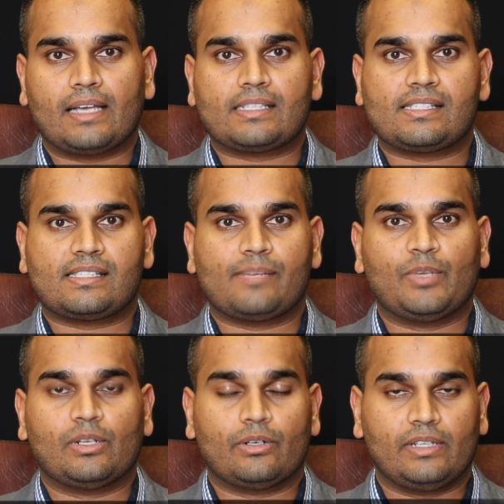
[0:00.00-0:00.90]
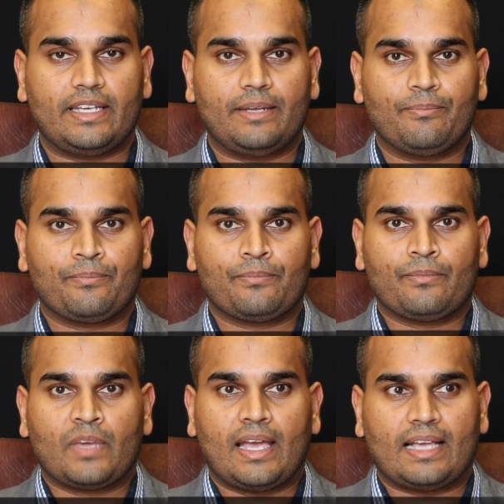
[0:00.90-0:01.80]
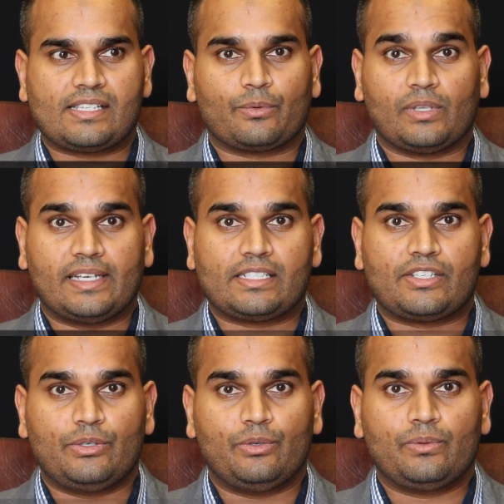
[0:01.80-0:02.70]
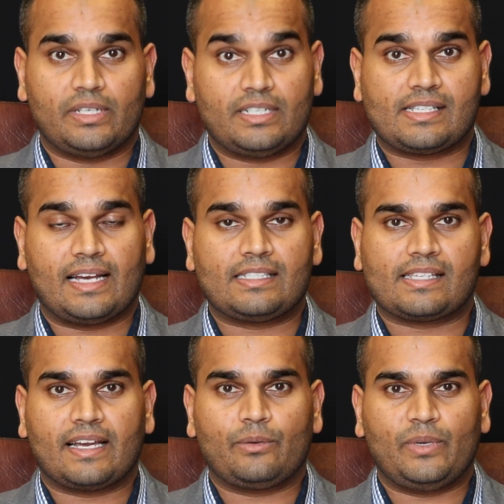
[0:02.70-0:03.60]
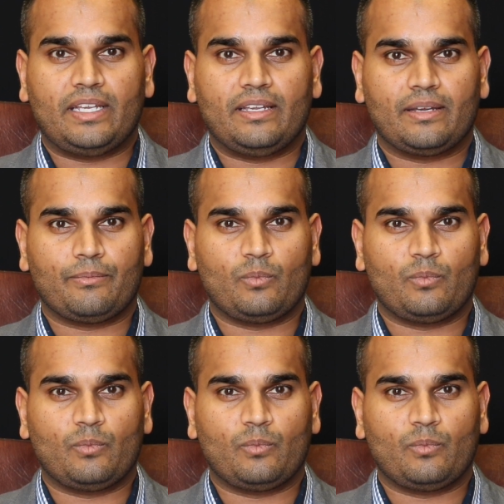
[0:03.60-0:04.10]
Similarly, as it relates to the design side, we